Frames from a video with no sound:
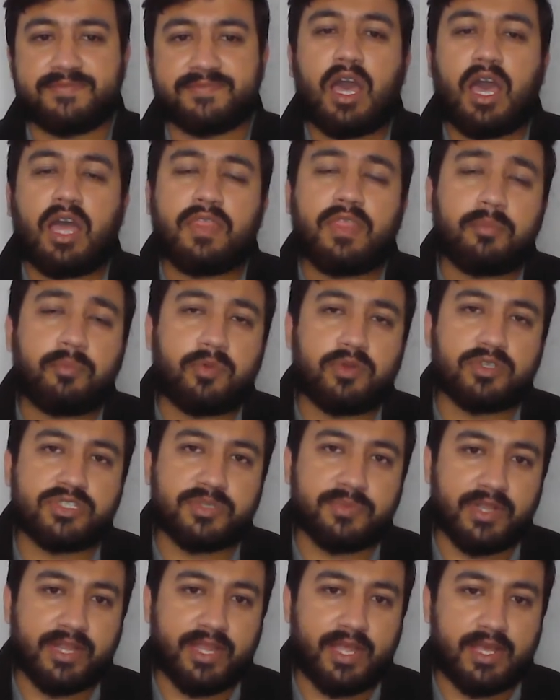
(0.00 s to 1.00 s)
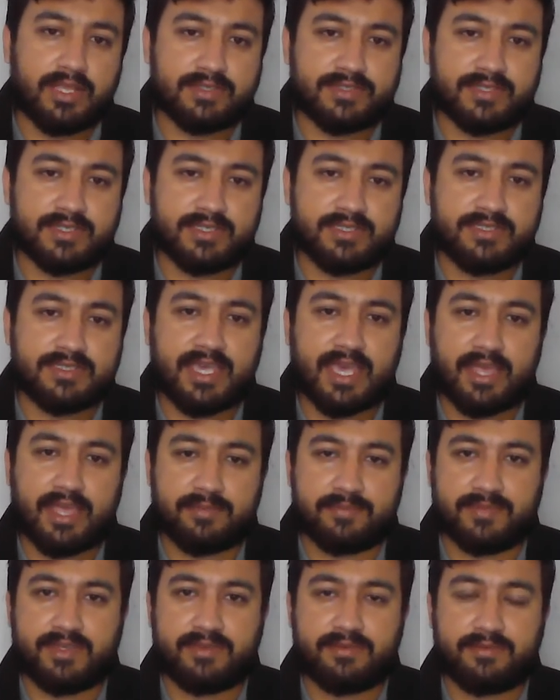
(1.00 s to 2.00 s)
Other possible answers
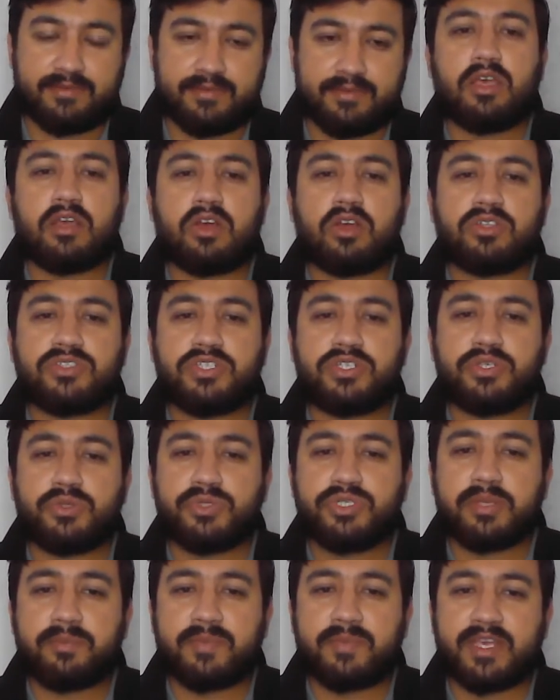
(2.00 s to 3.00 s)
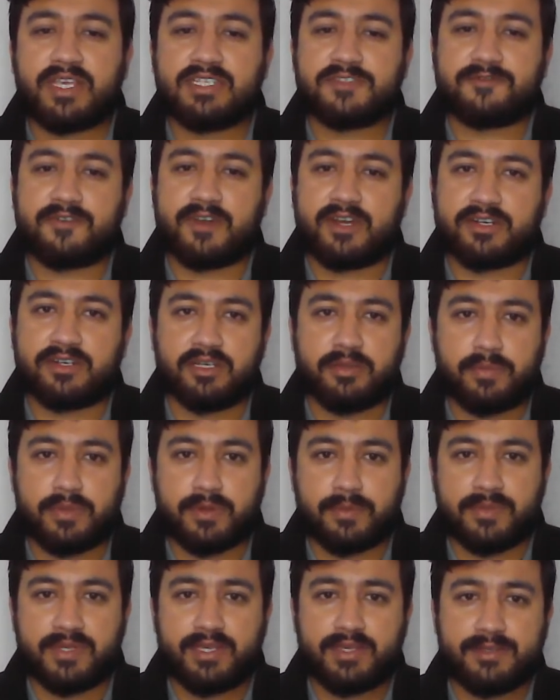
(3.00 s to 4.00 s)
can be Constitution-based Federal
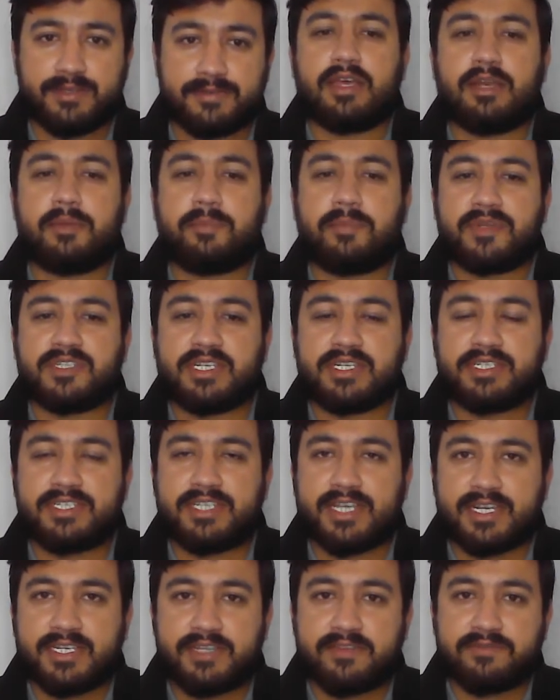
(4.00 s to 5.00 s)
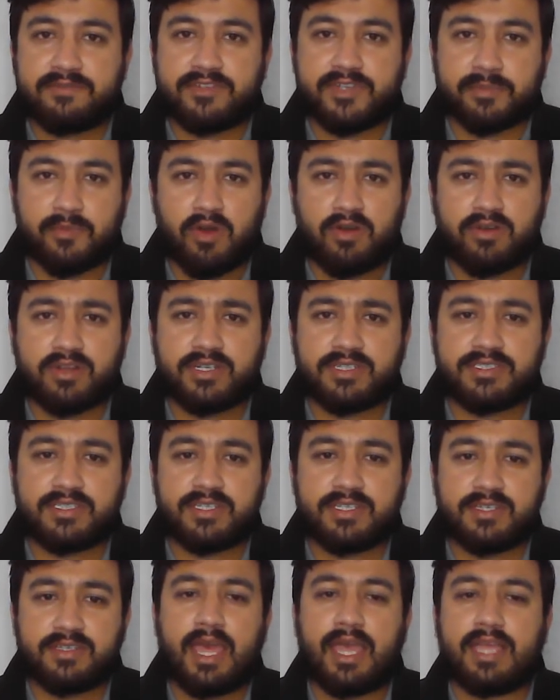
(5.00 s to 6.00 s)
Republic, Representative
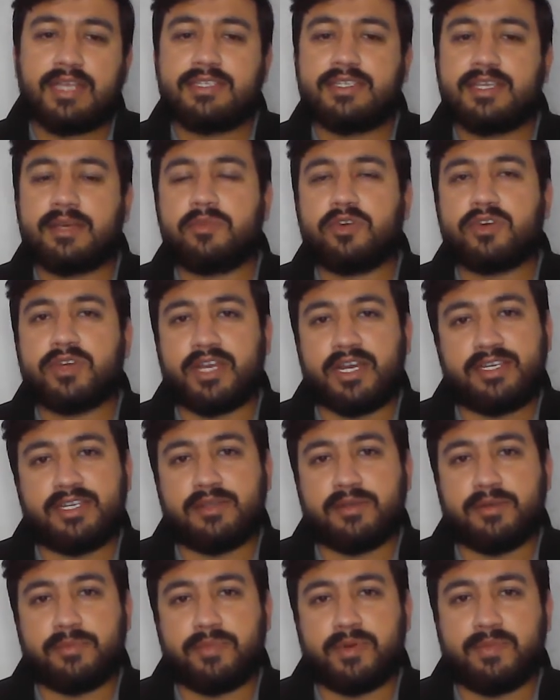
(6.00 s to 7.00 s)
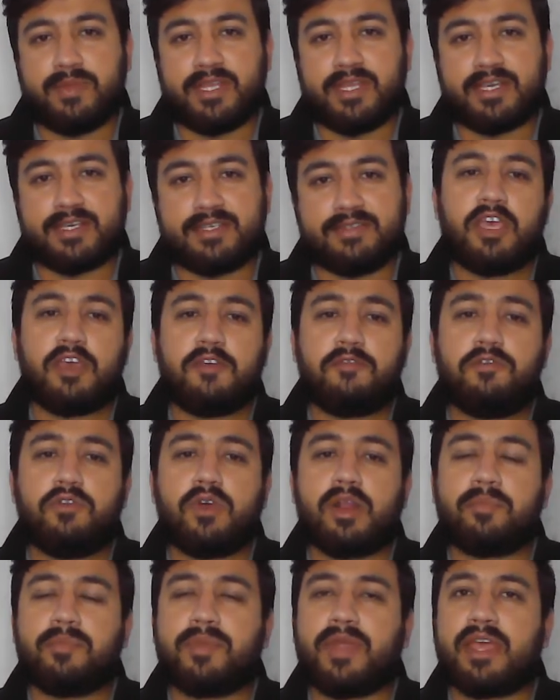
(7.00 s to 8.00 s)
Democracy, and Democratic Republic. If you
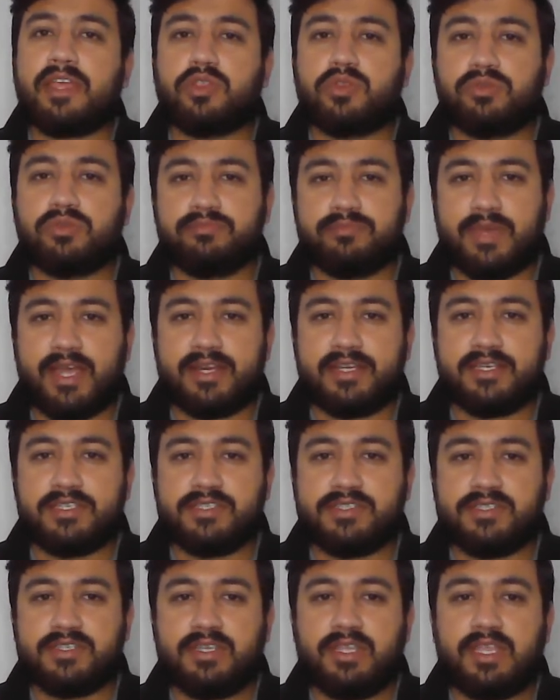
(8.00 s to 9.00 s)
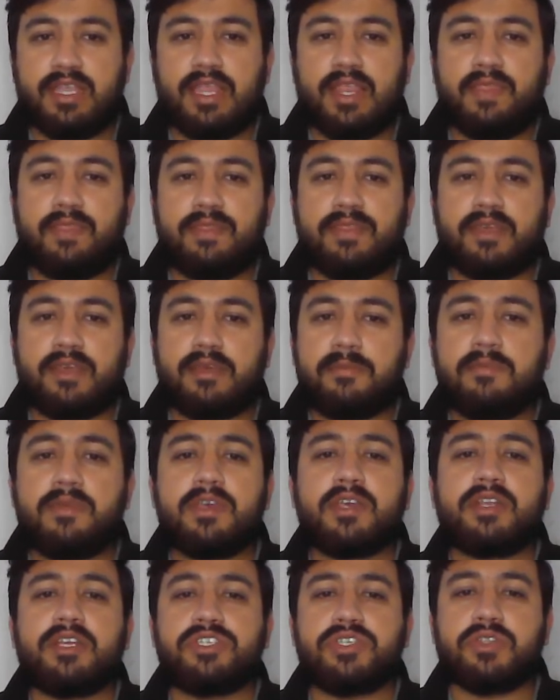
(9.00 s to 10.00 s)
are applying through marriage, the
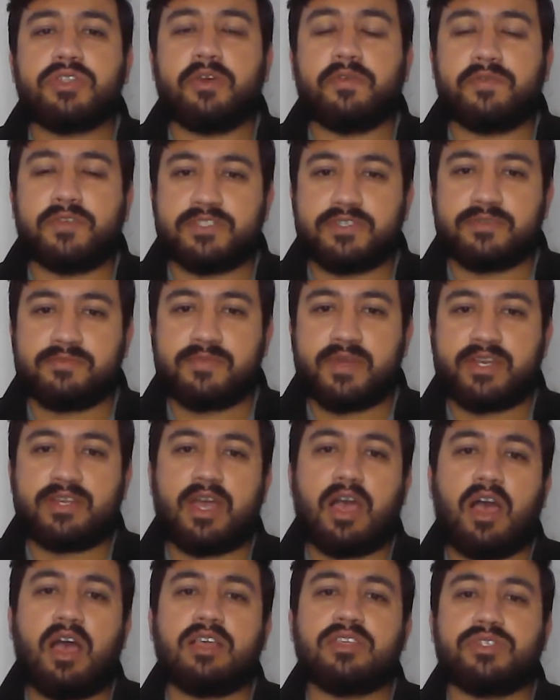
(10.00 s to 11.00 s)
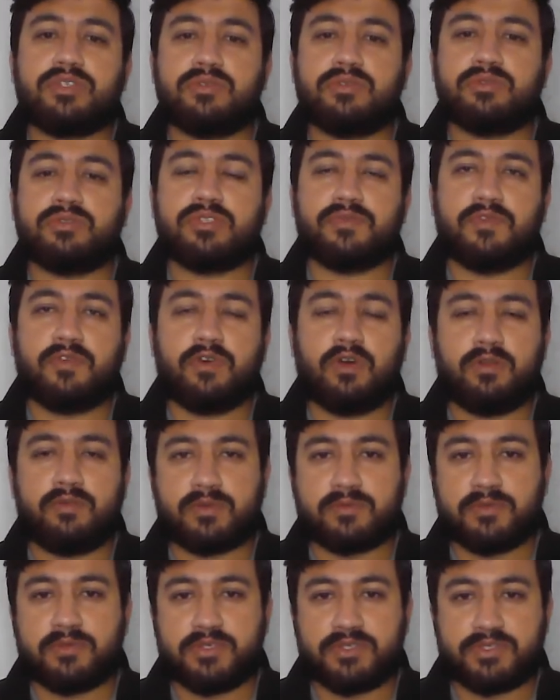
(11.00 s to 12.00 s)
immigration officer might ask you the following
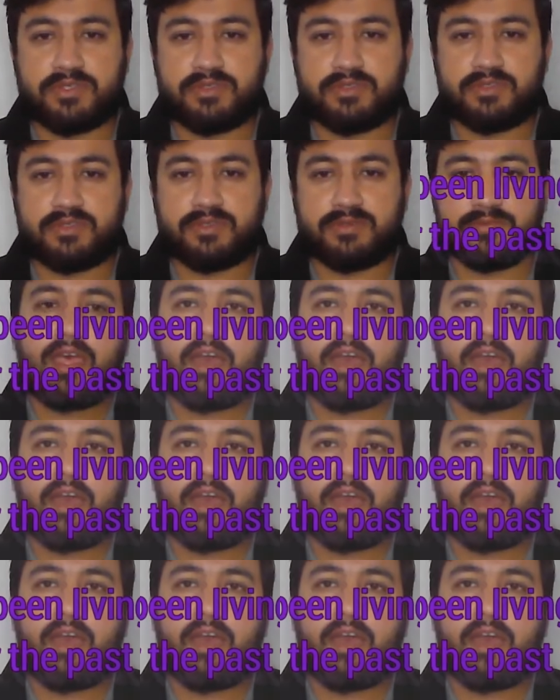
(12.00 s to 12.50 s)
questions.